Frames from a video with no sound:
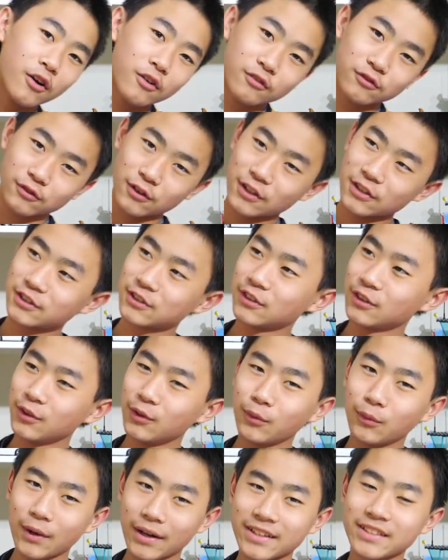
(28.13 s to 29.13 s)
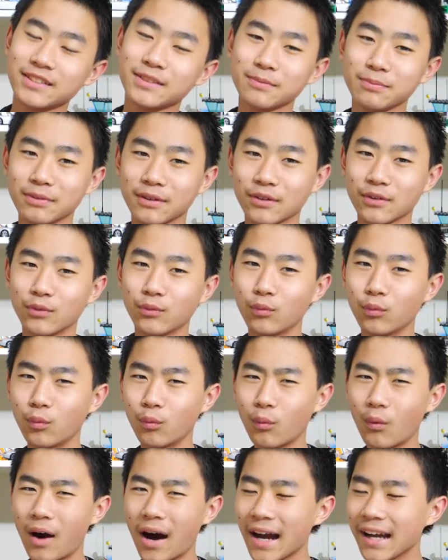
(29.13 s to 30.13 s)
Russell Westbrook
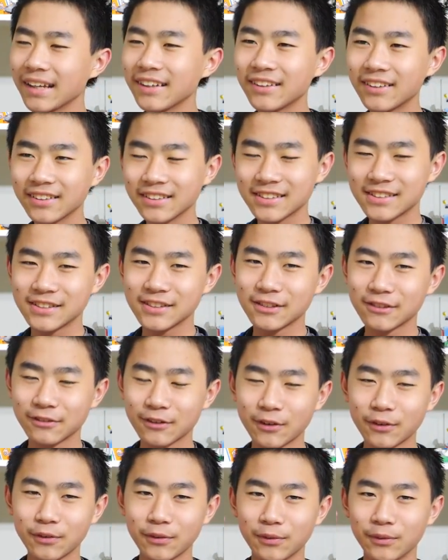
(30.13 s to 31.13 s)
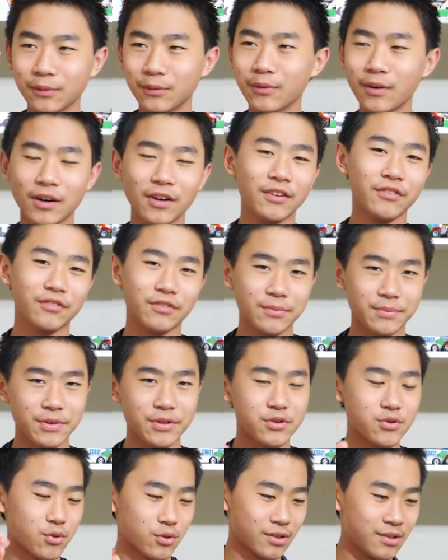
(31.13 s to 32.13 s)
Why Not 0.1 from the
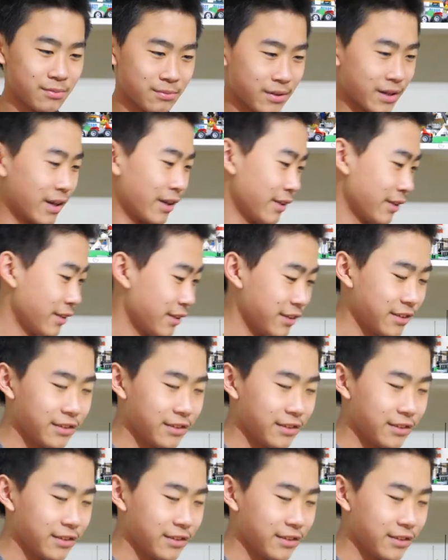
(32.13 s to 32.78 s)
Jordan brand.